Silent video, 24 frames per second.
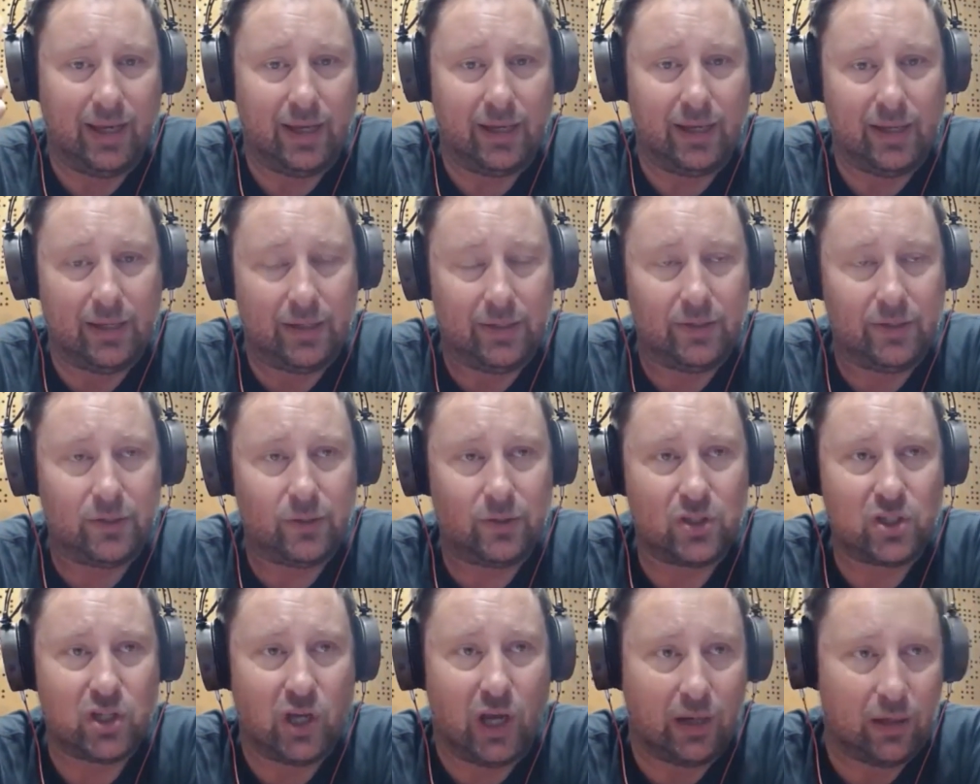then I need
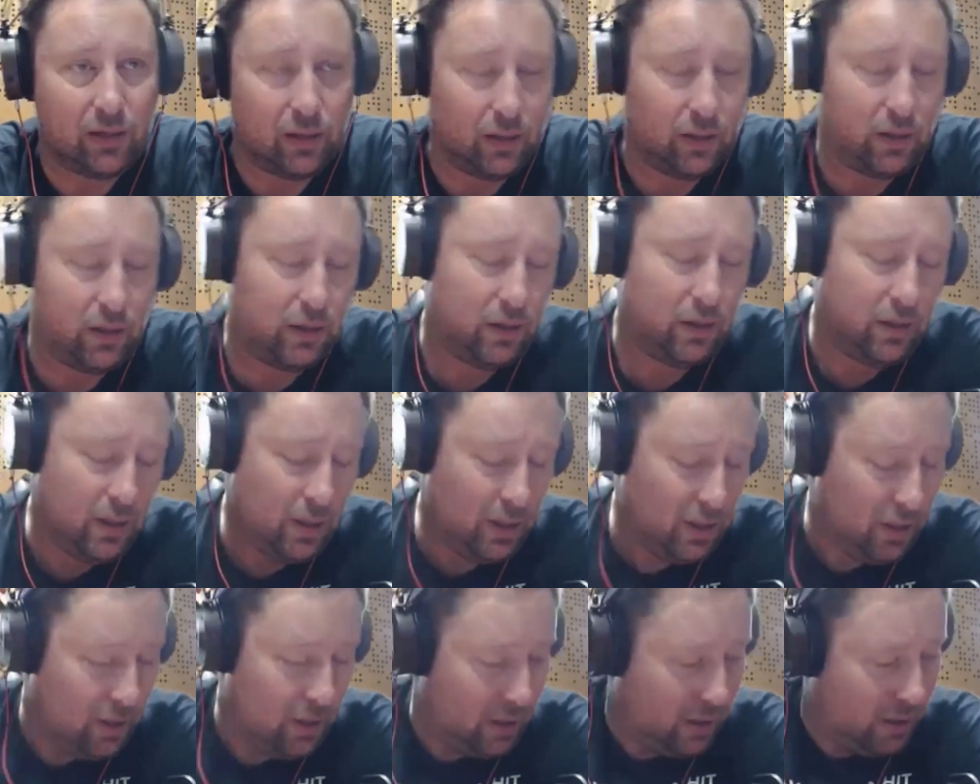to check
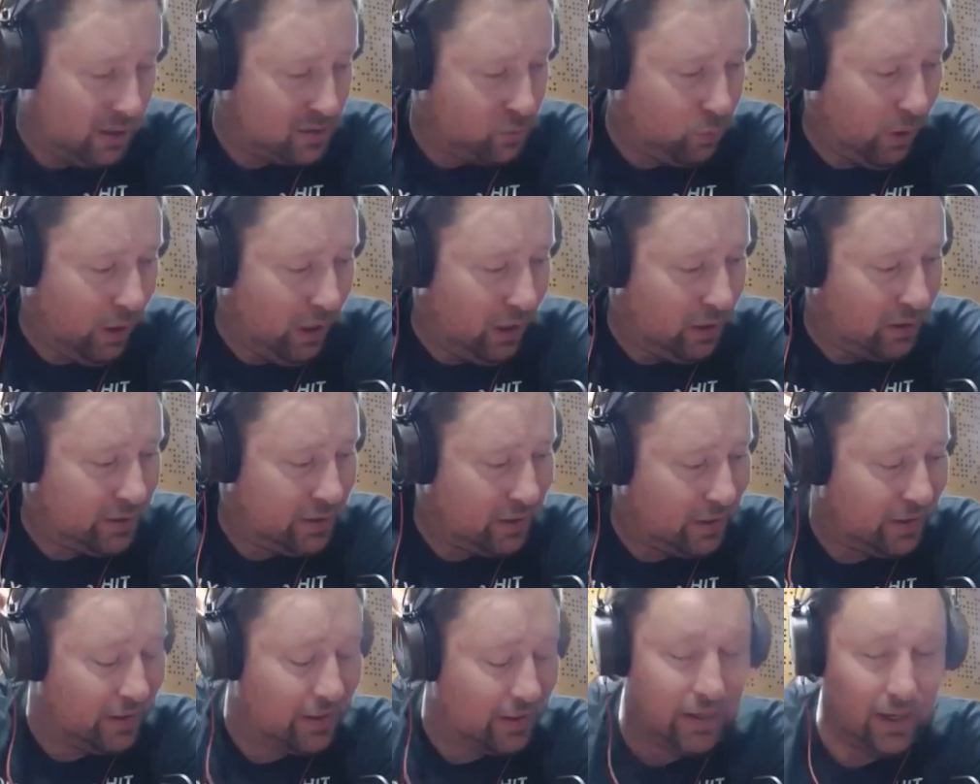as well
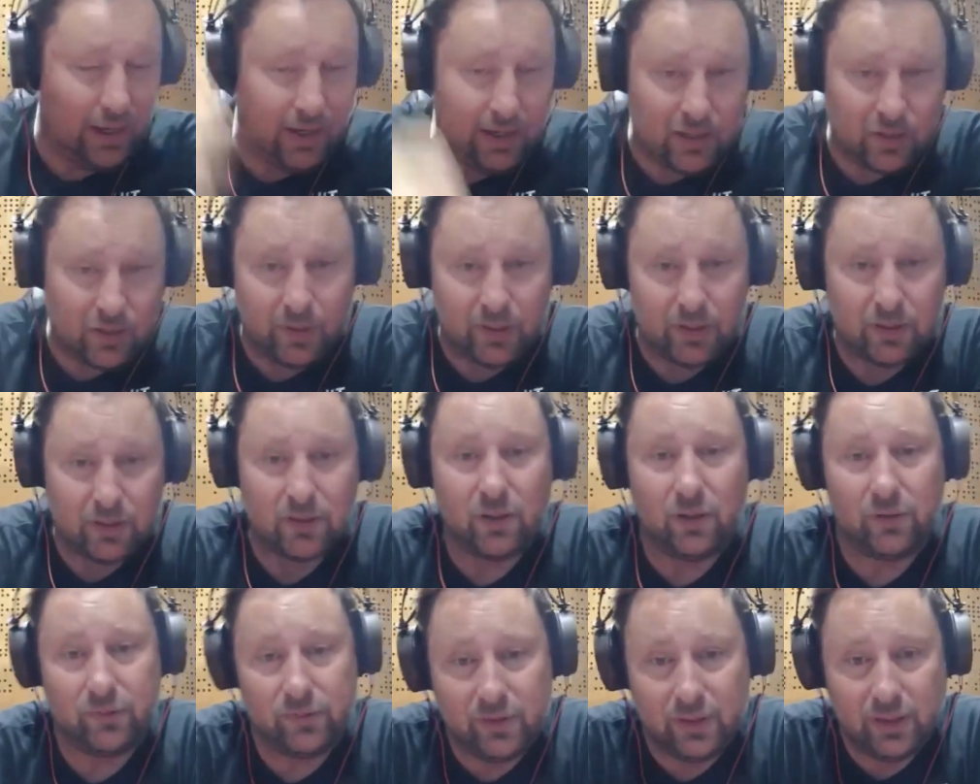the engagement
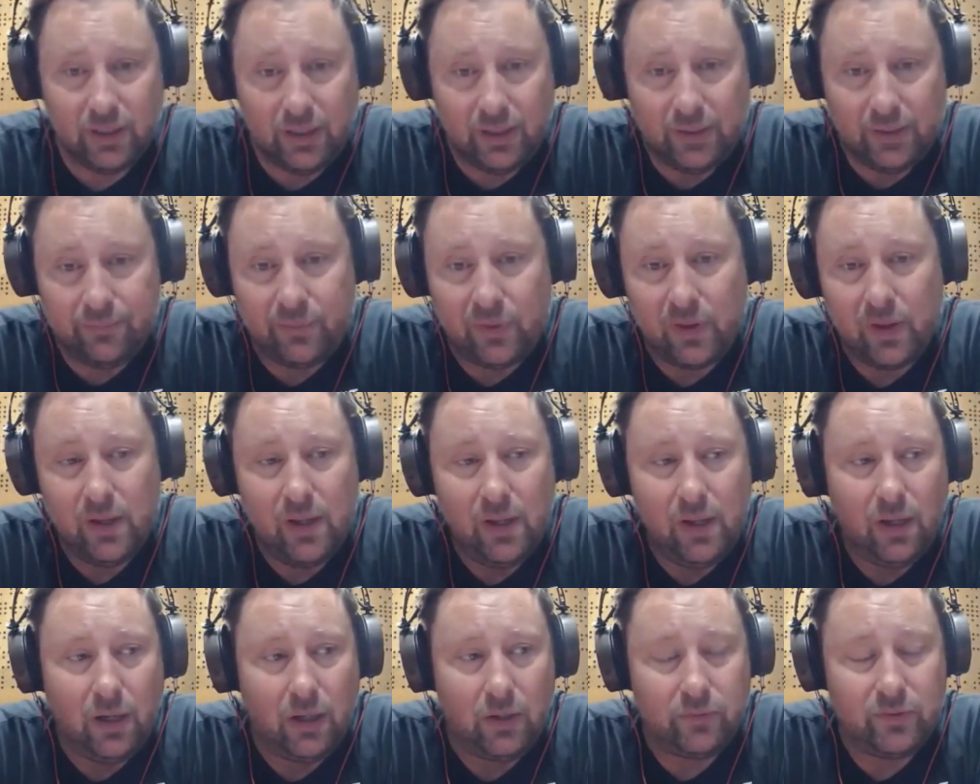of
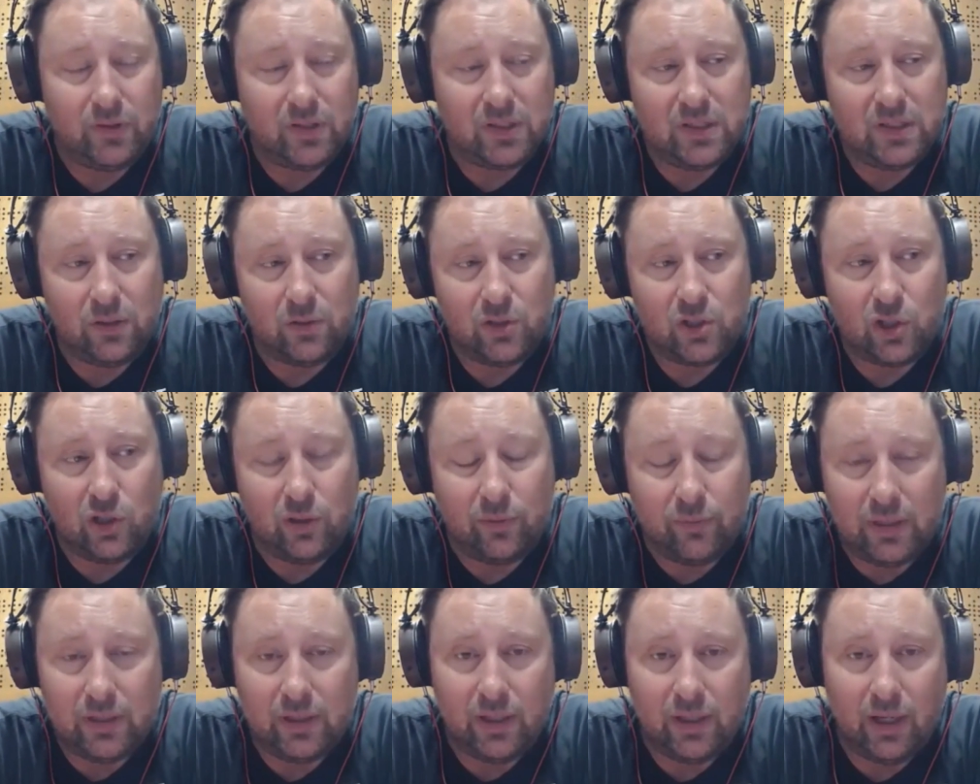the social
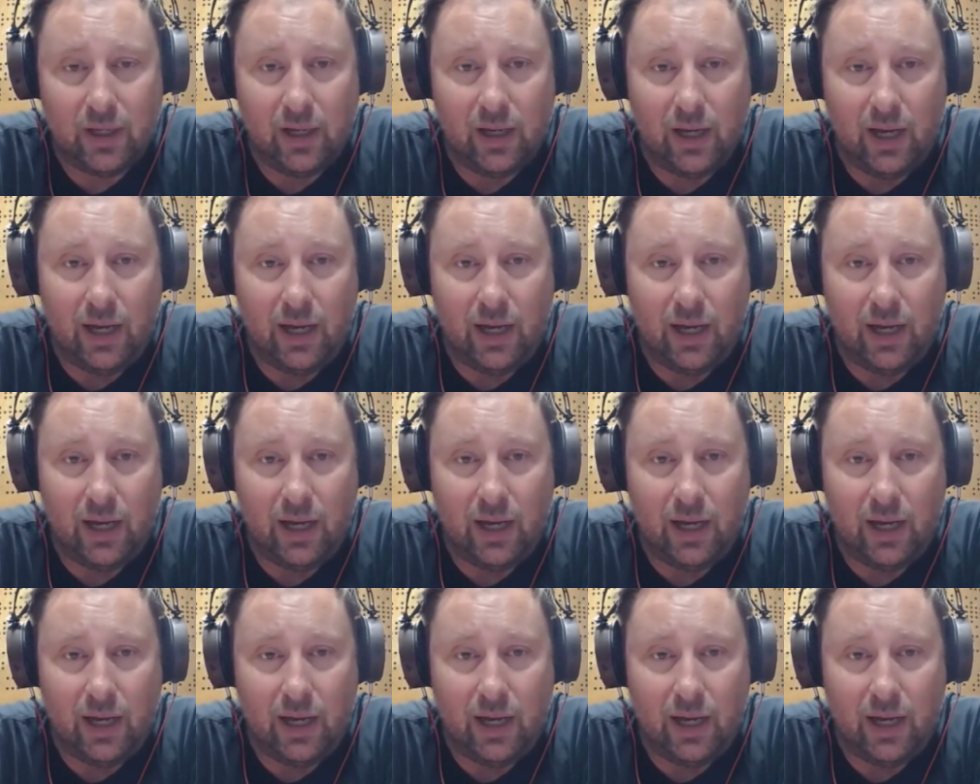media.